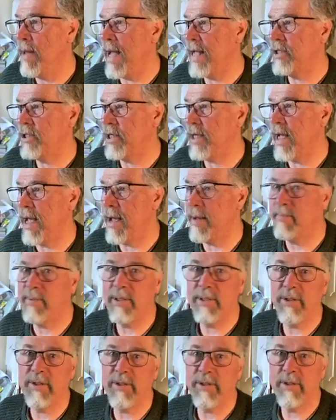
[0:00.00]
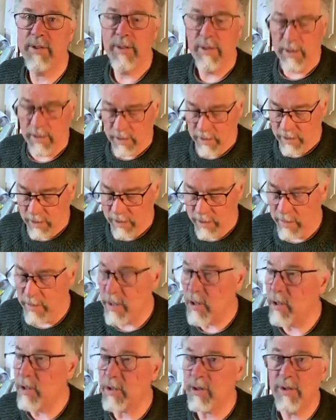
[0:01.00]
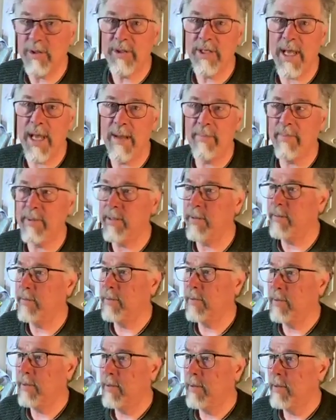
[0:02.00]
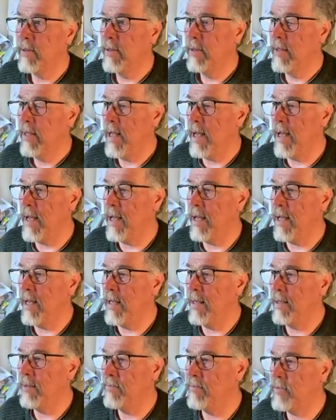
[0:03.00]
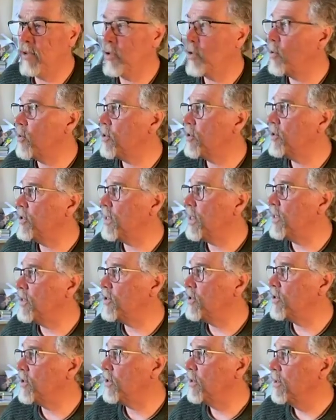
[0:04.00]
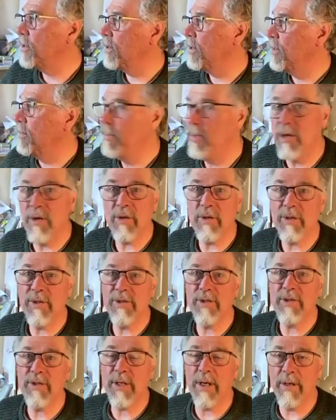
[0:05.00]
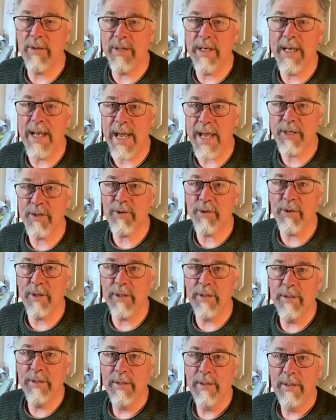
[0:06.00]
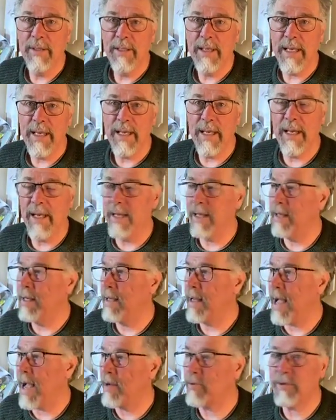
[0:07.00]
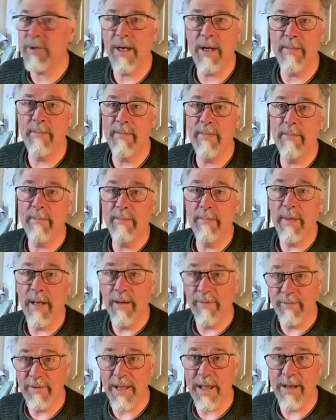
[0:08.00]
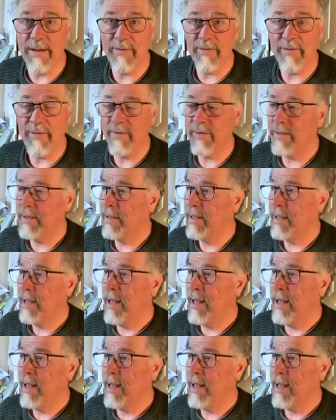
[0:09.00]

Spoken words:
The magic happens. The miracles happen. The Course says miracles are the natural outcome of love.